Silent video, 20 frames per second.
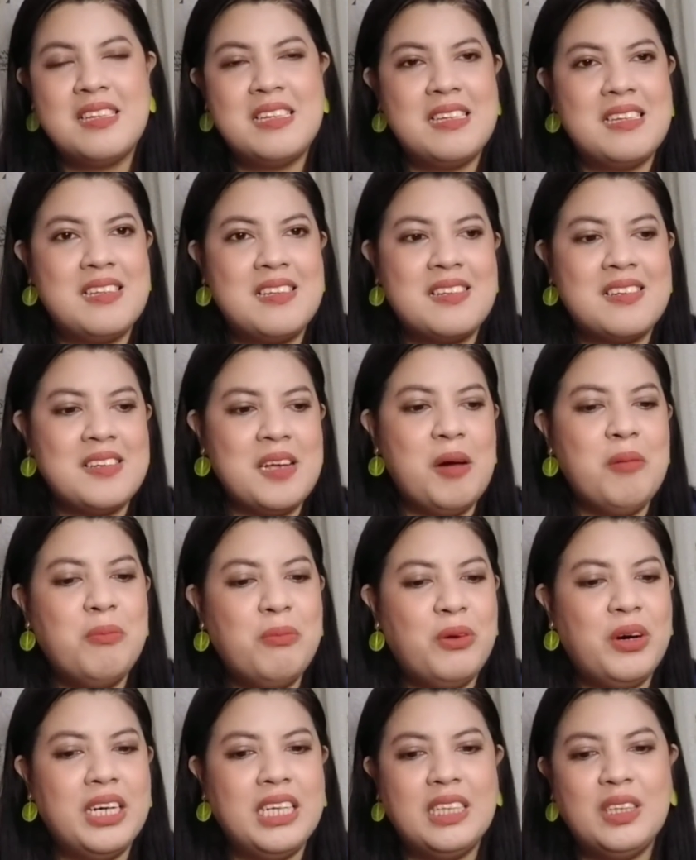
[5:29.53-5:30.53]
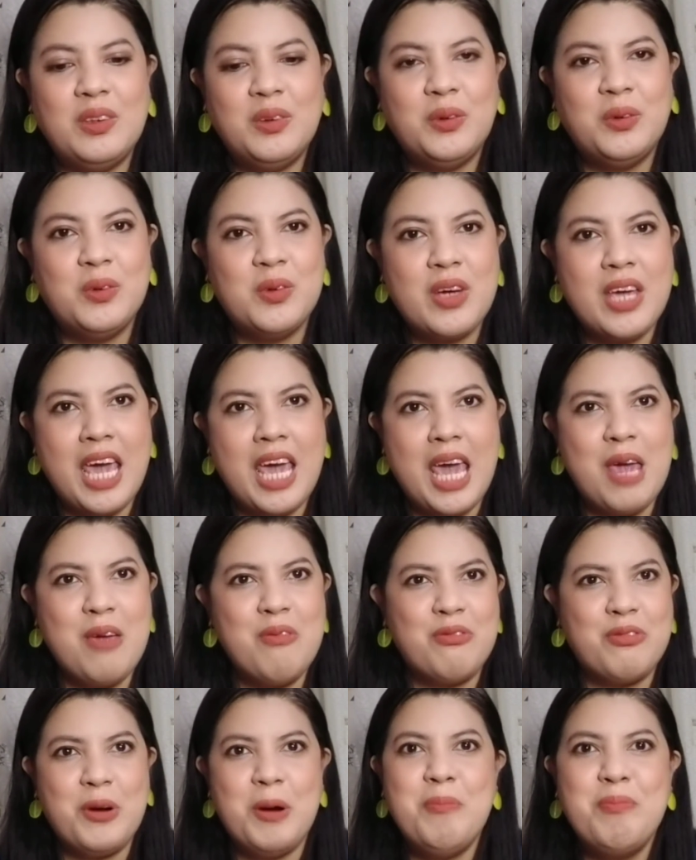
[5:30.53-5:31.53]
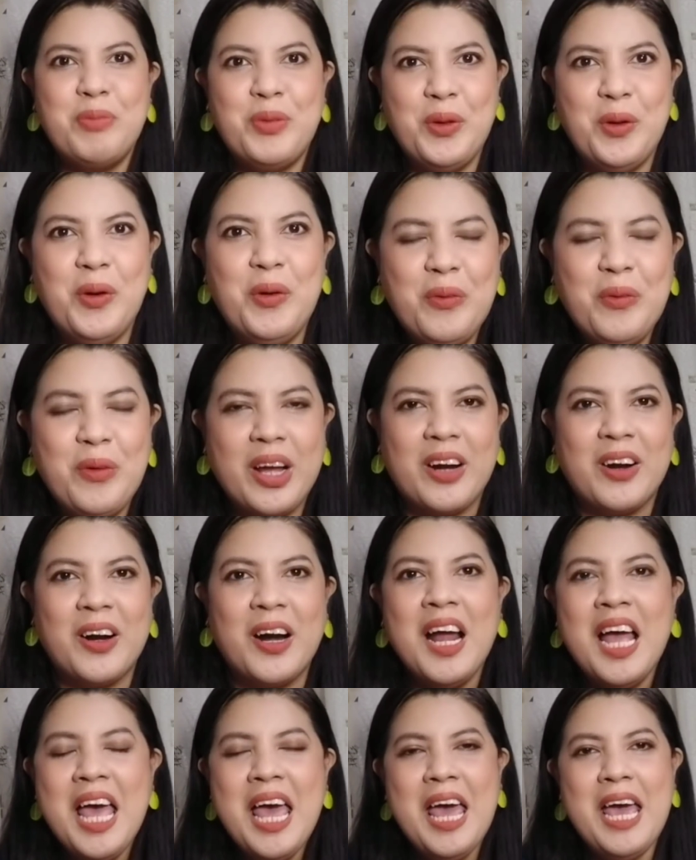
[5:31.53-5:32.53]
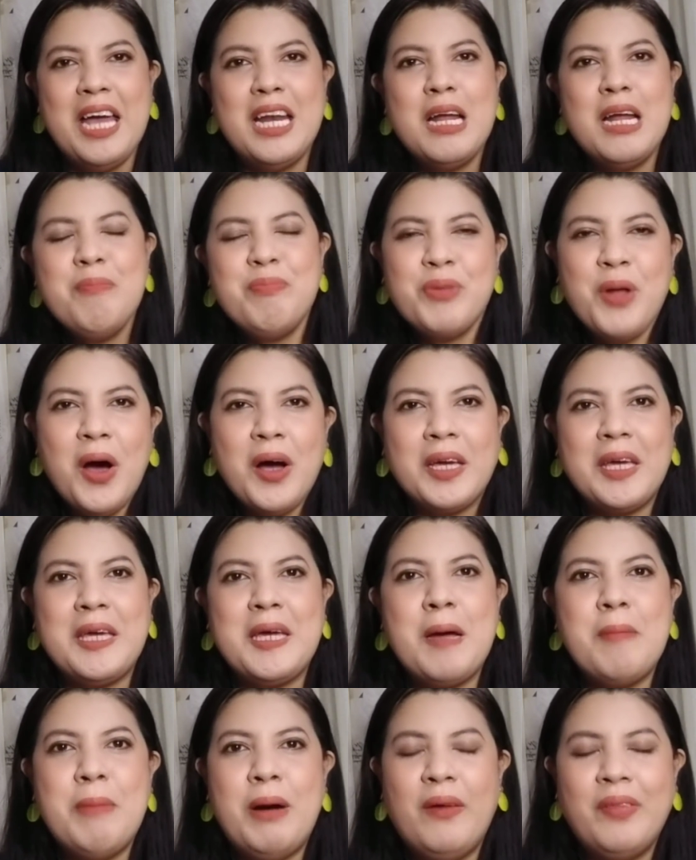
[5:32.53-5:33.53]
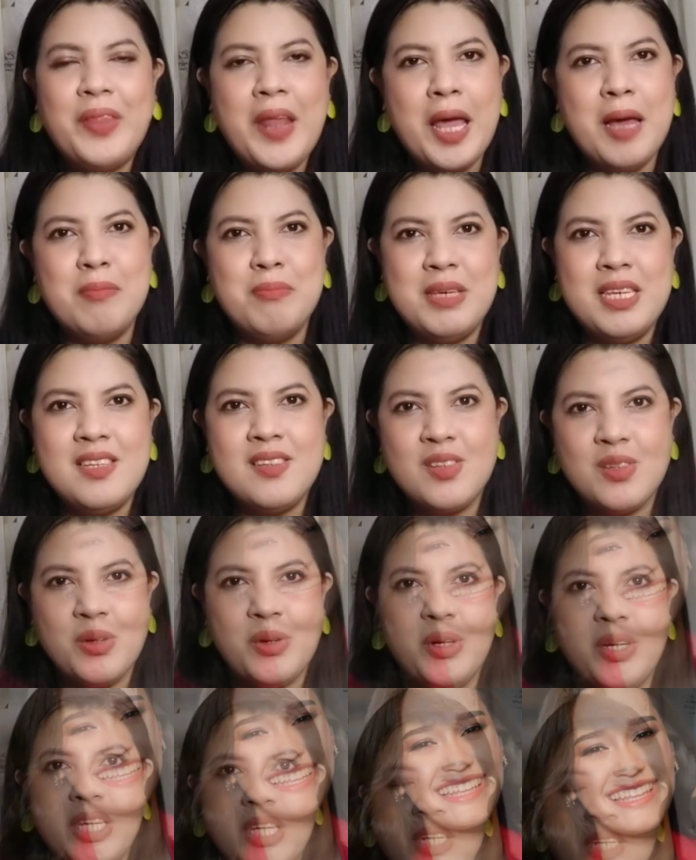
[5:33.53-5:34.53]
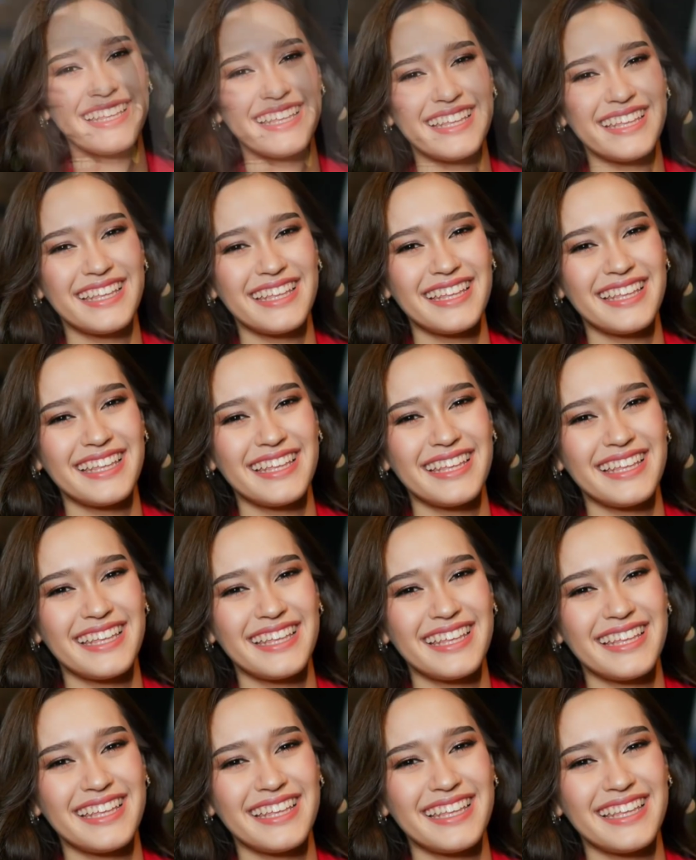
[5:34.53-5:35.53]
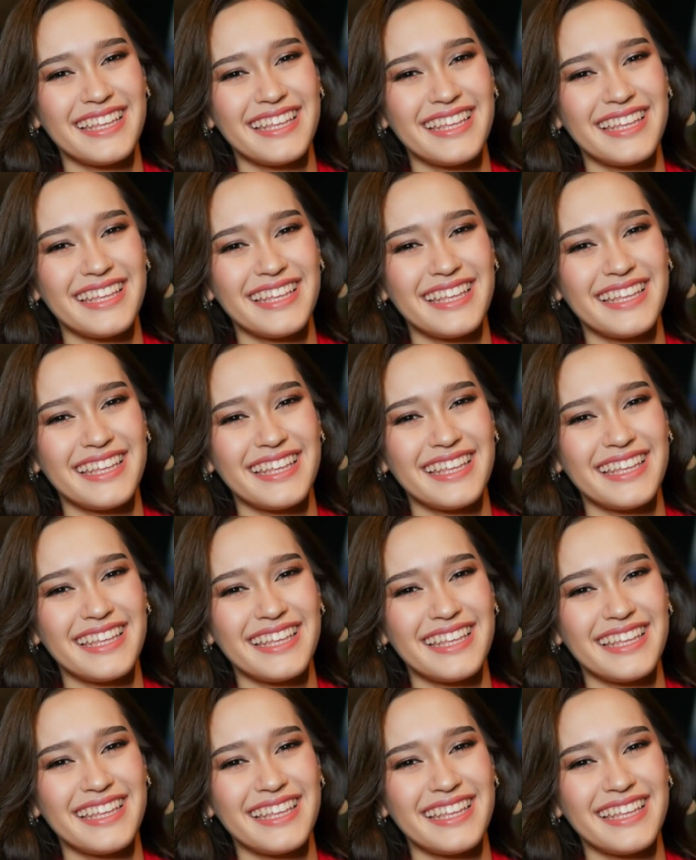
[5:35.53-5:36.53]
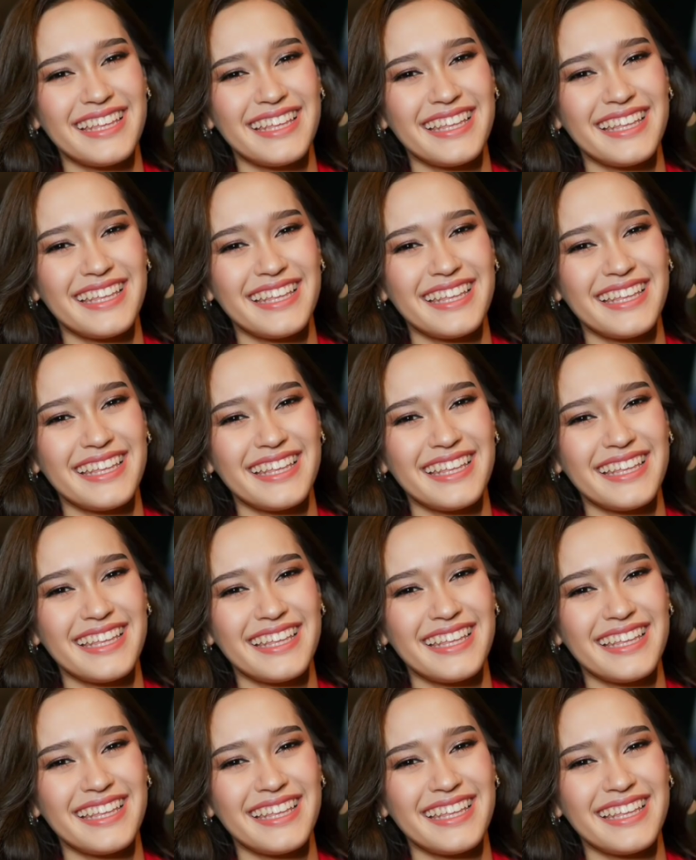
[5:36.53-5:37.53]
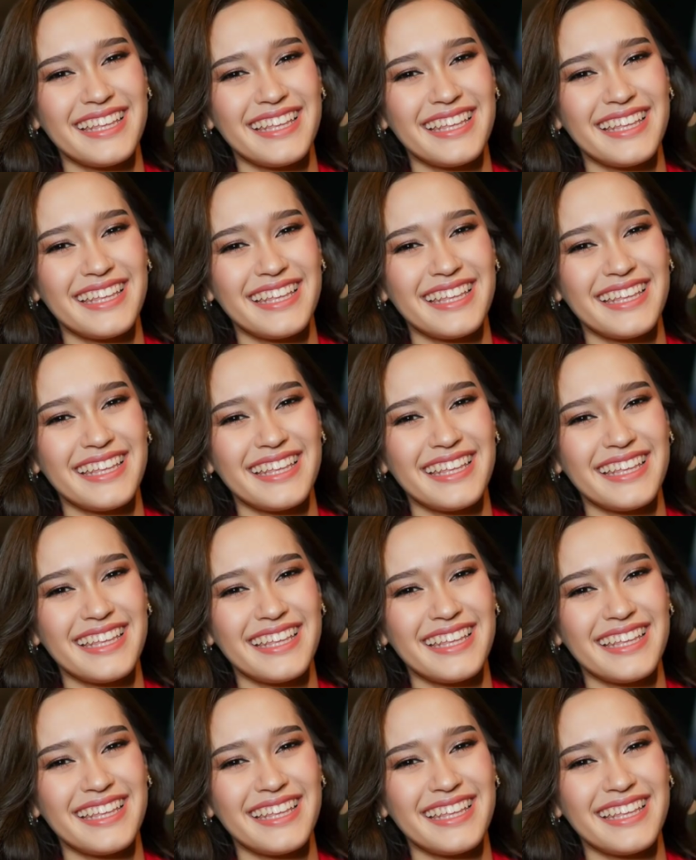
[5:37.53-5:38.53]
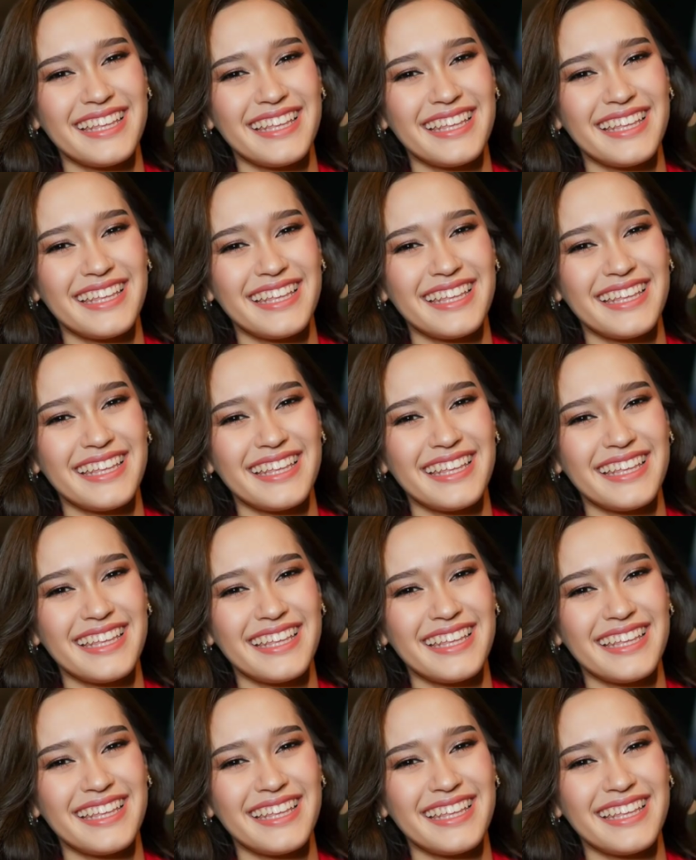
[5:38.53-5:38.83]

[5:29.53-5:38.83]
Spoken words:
someone who came from nowhere. And I'm talking about Emmy Sawyer. Now, to begin with, Emmy started her Miss Universe Thailand